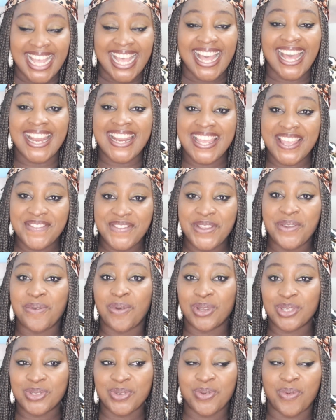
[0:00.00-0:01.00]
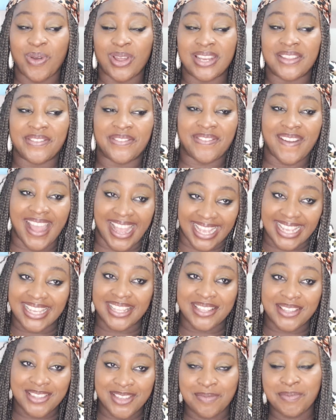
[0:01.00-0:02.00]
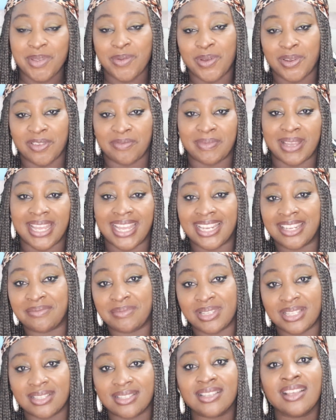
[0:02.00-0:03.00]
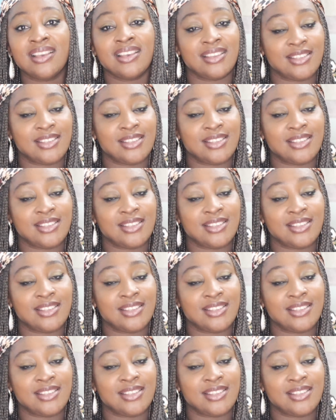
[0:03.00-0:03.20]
and if you want to qualify to be one of my enemies,